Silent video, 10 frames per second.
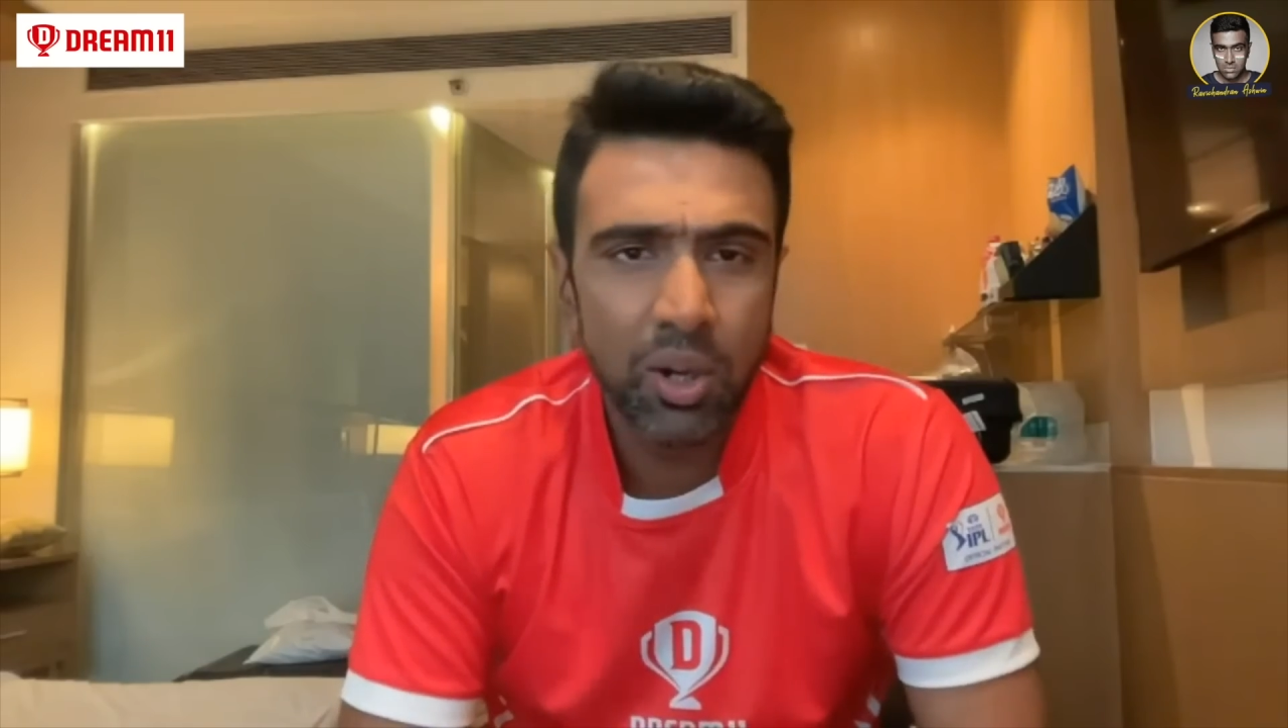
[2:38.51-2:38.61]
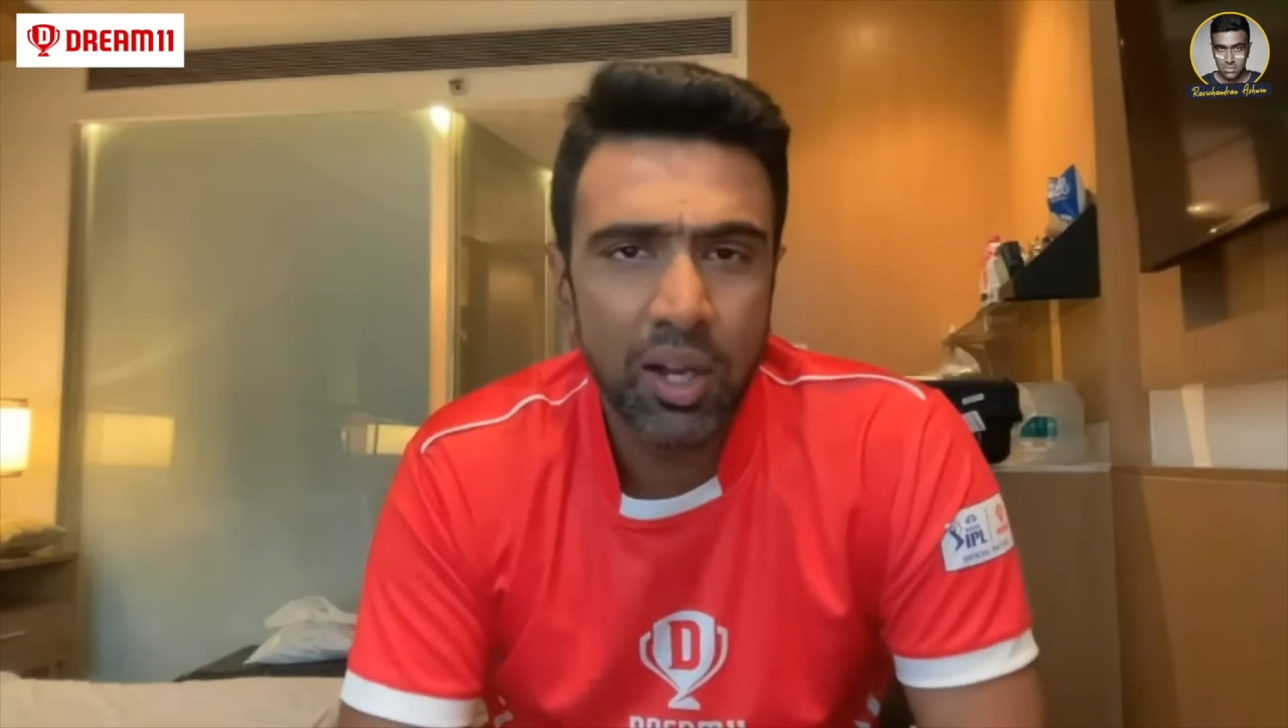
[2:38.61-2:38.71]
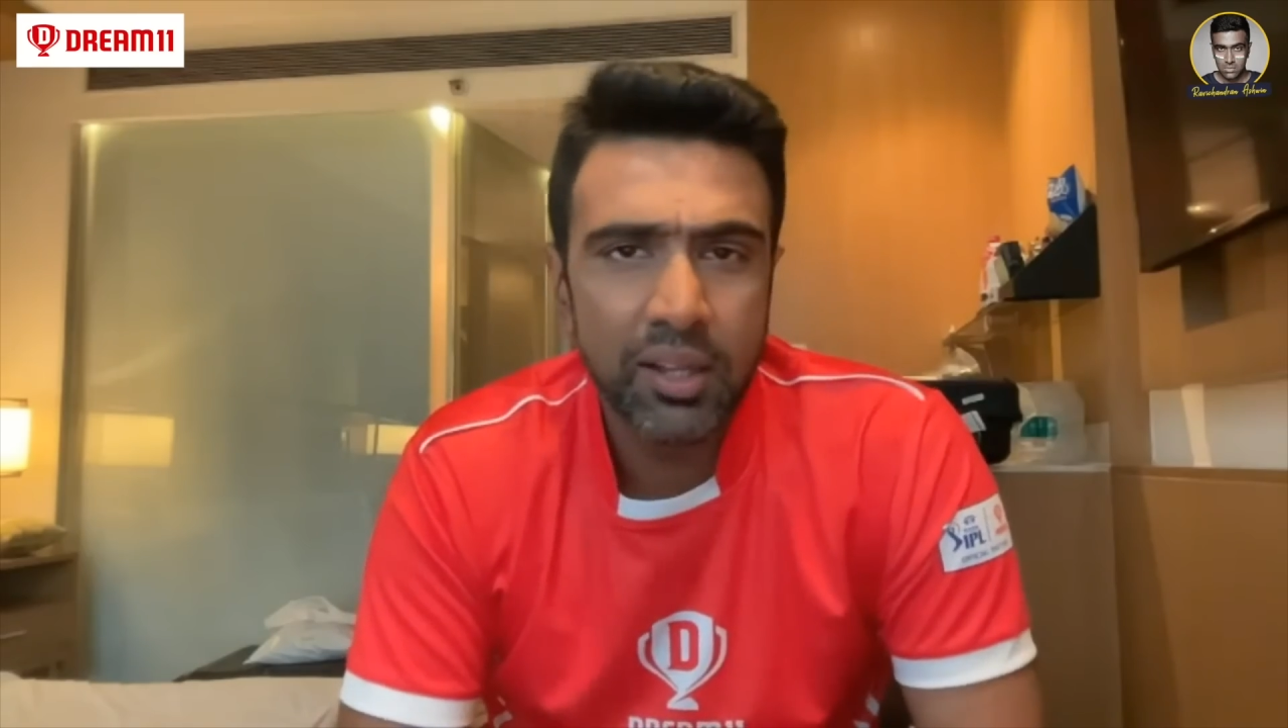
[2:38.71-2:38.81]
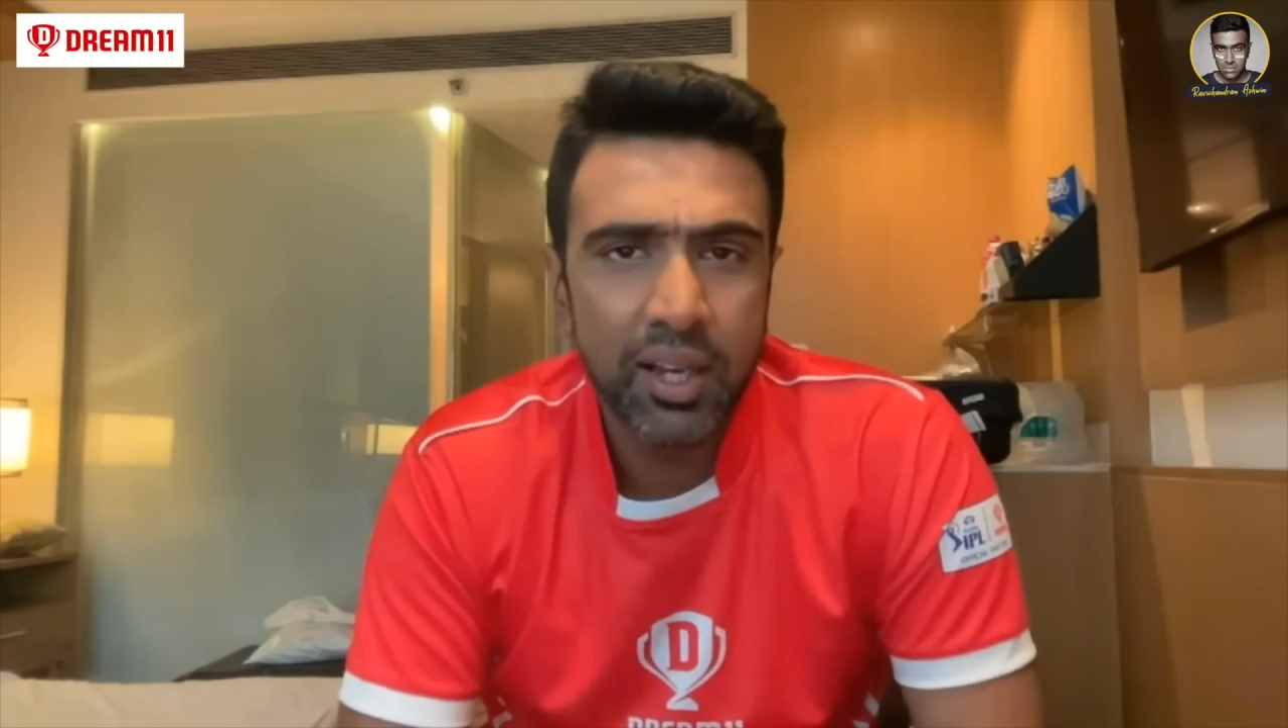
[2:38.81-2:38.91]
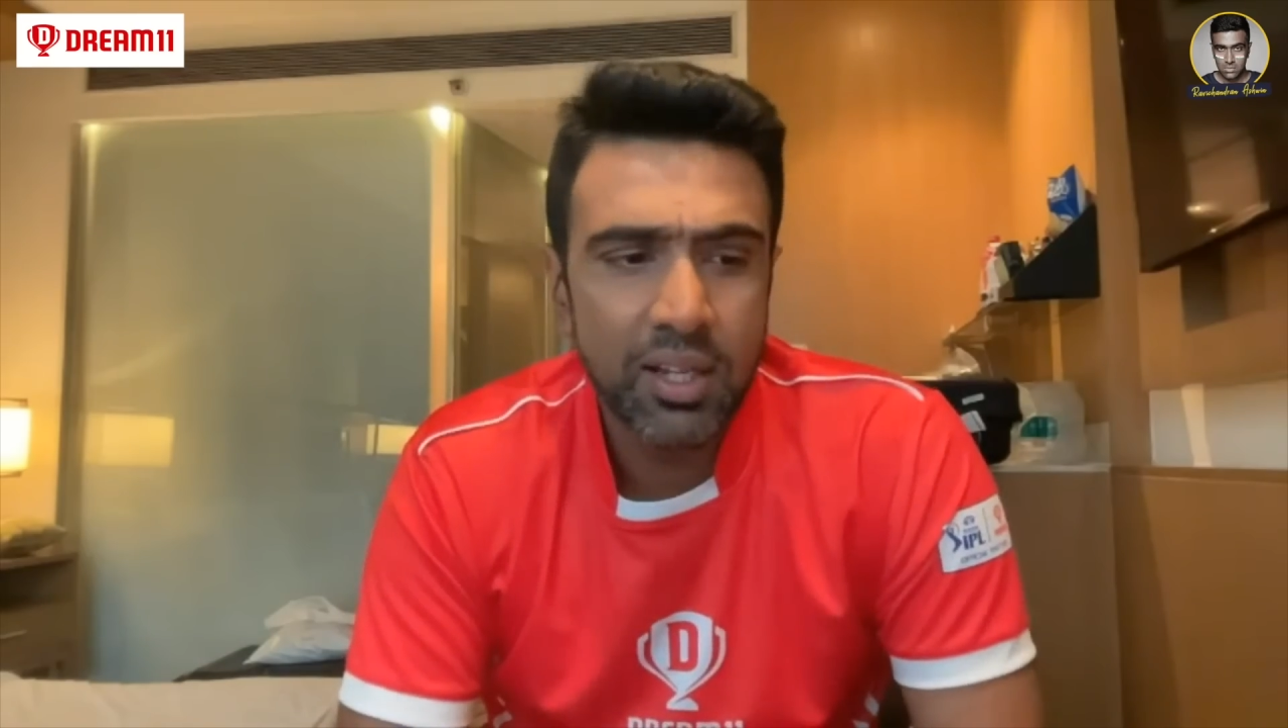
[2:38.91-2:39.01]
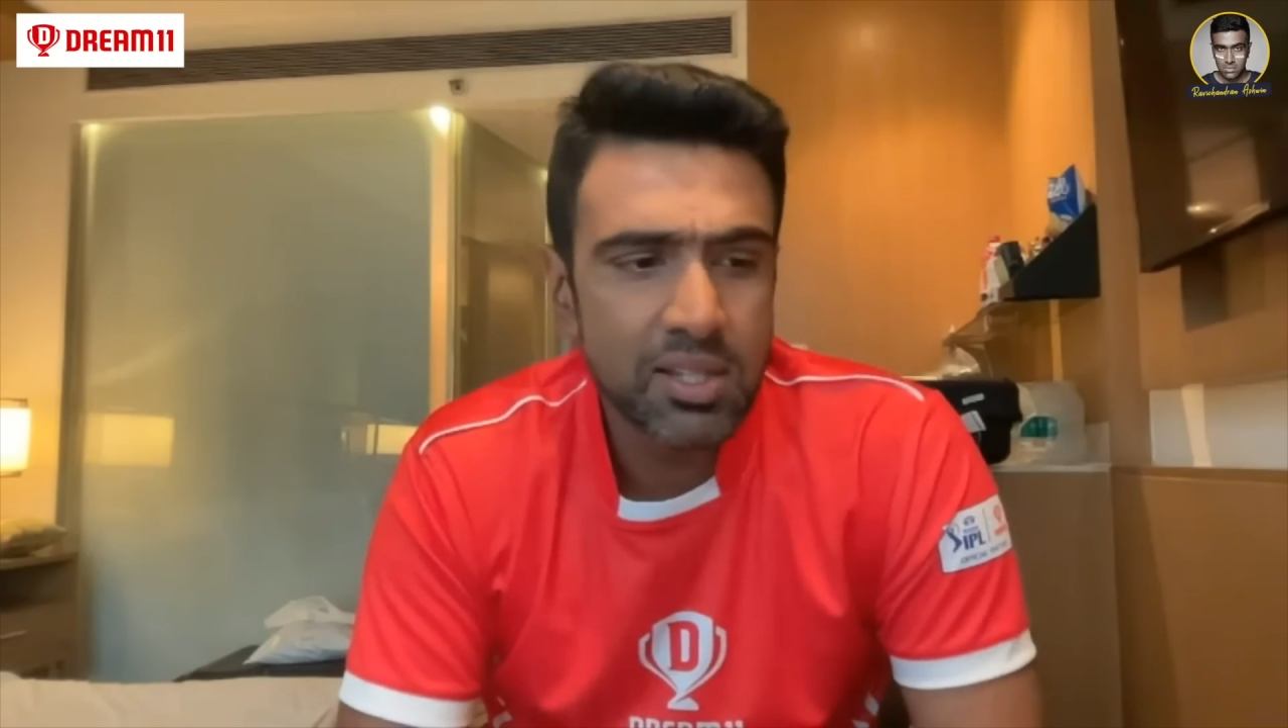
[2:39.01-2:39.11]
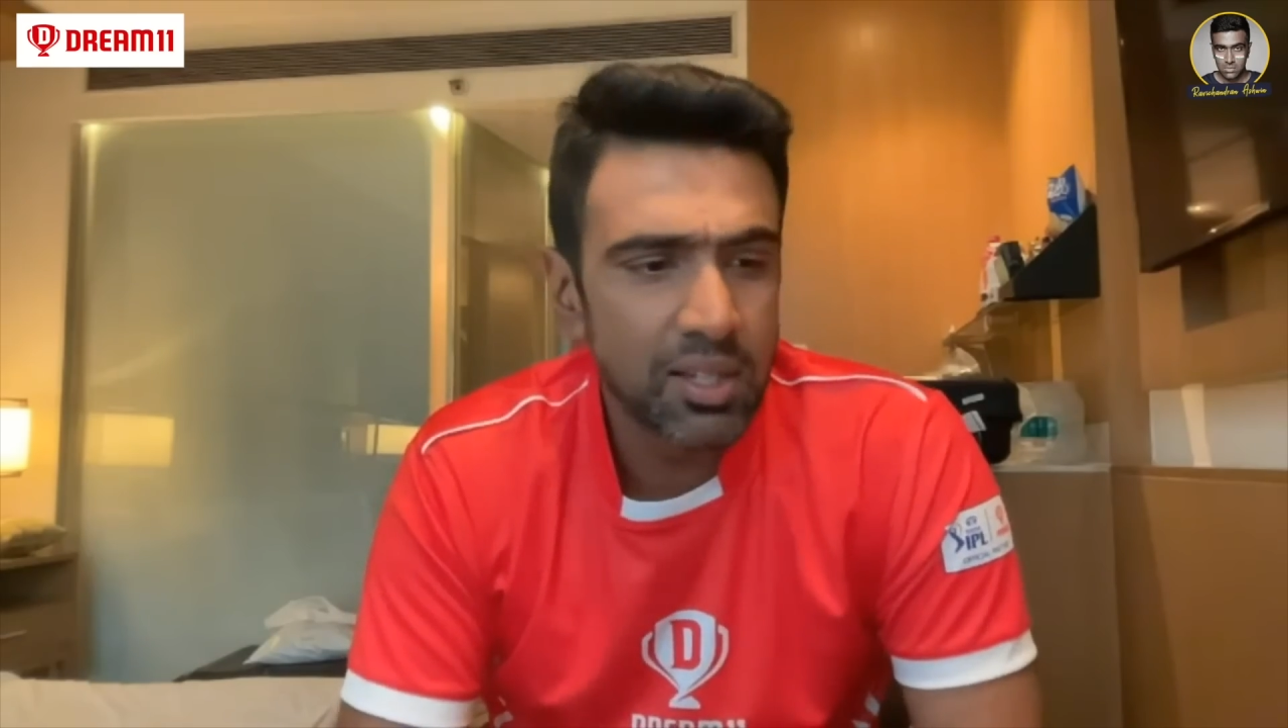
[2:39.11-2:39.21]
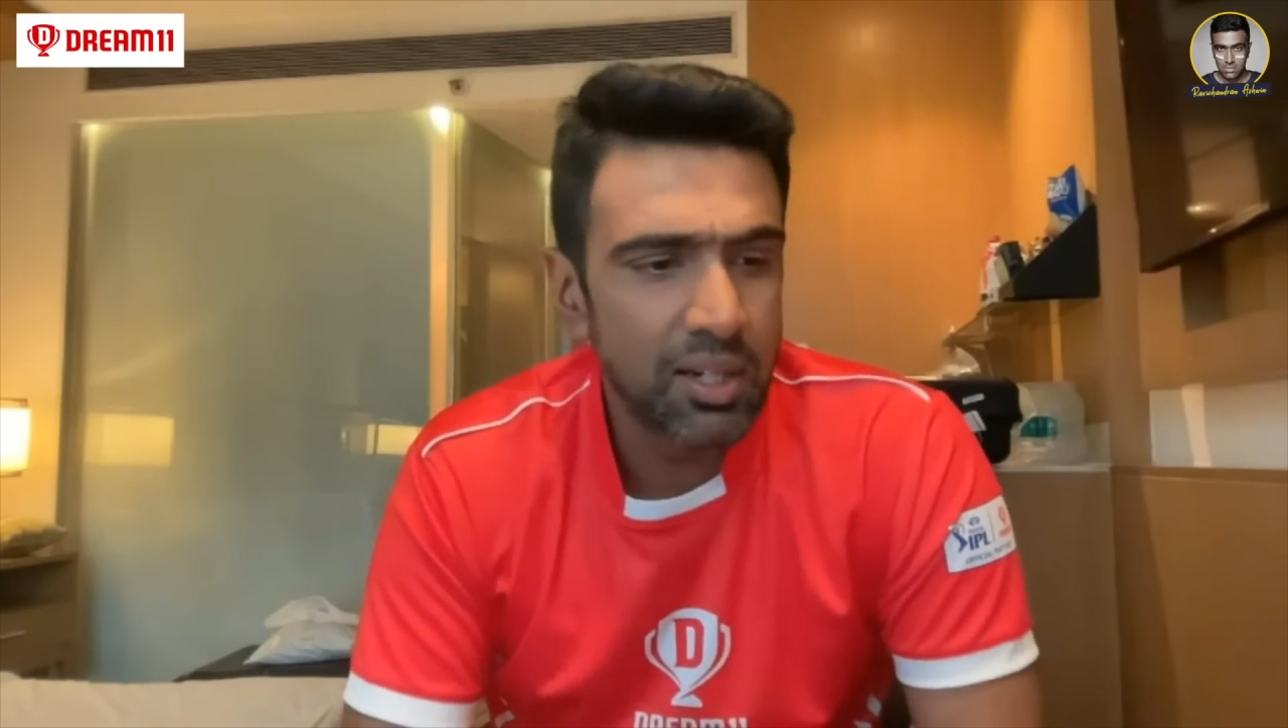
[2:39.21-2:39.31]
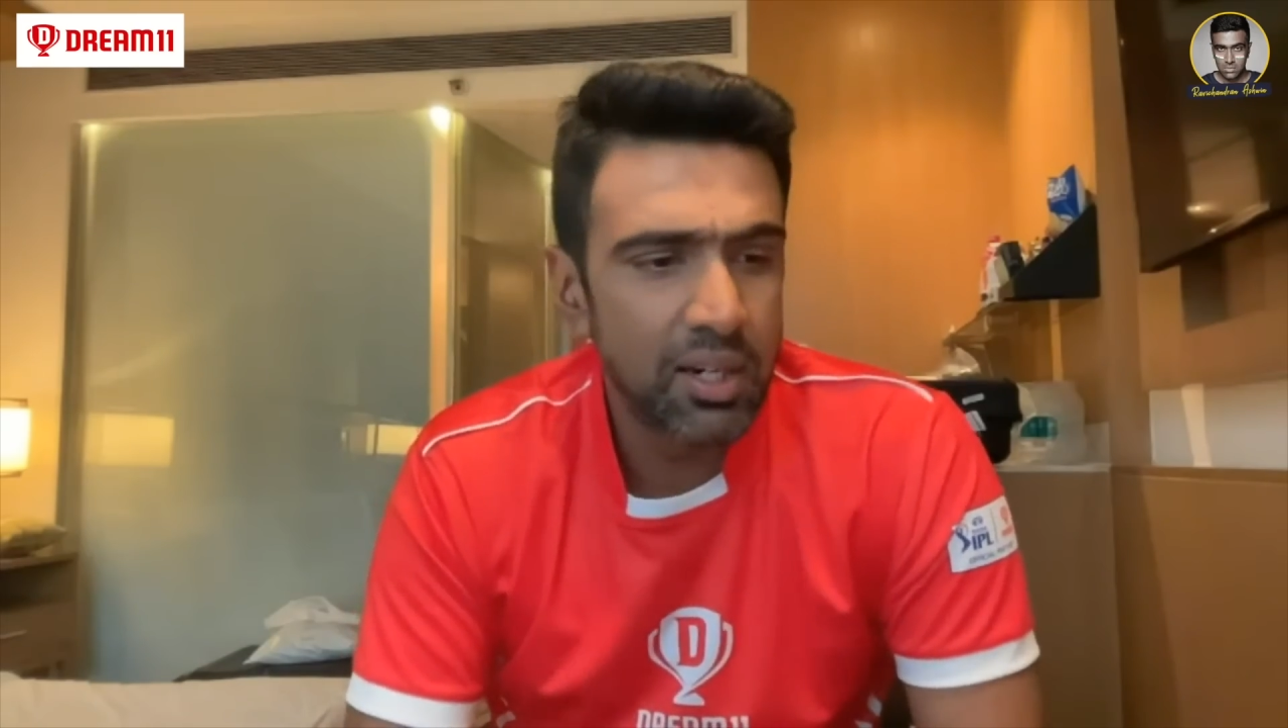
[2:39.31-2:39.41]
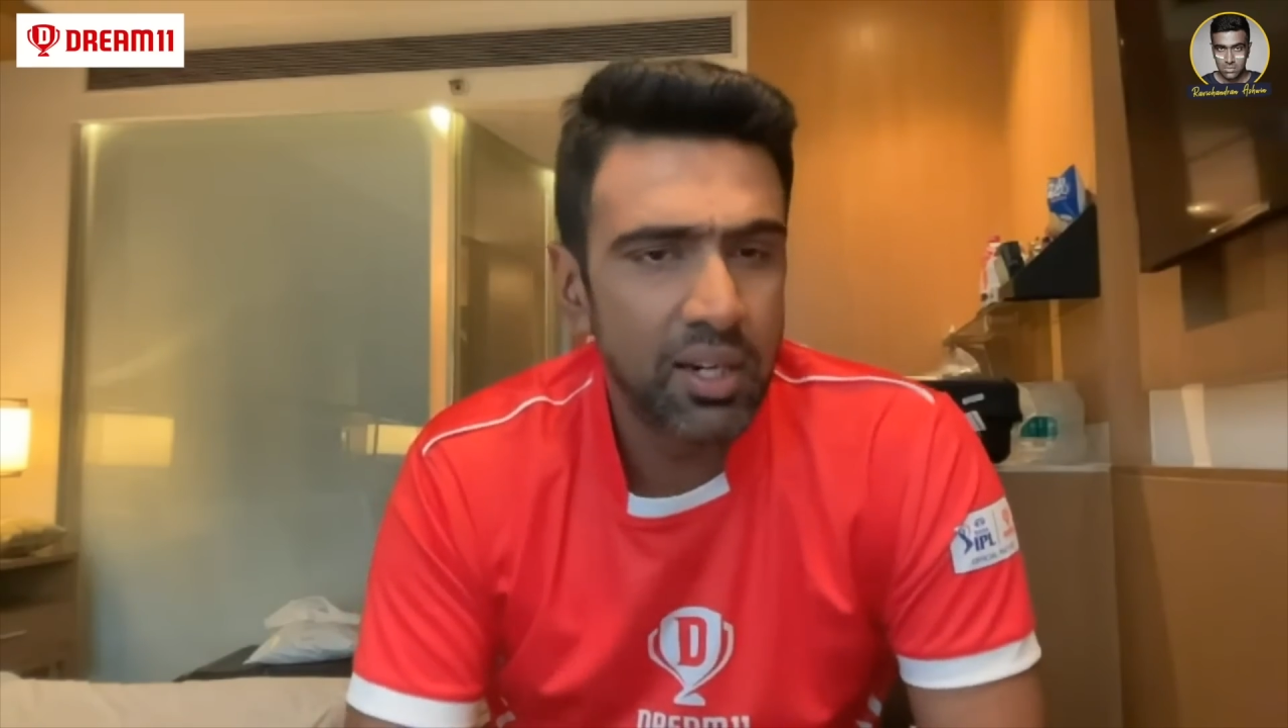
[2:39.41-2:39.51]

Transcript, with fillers: I think it's a